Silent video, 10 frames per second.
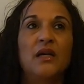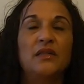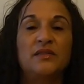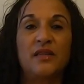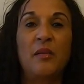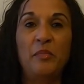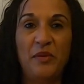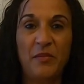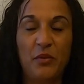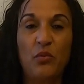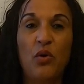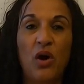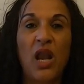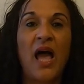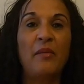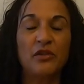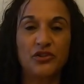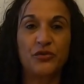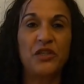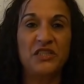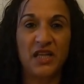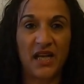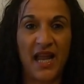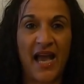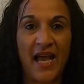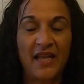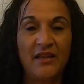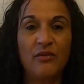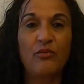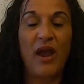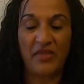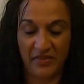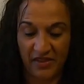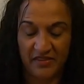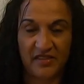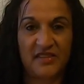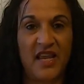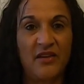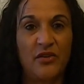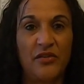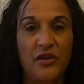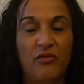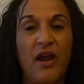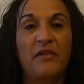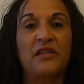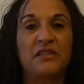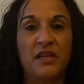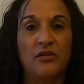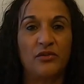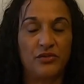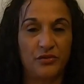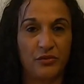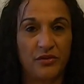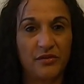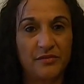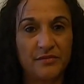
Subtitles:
some people will climb a tree to lie rather than stand on the ground and tell the truth.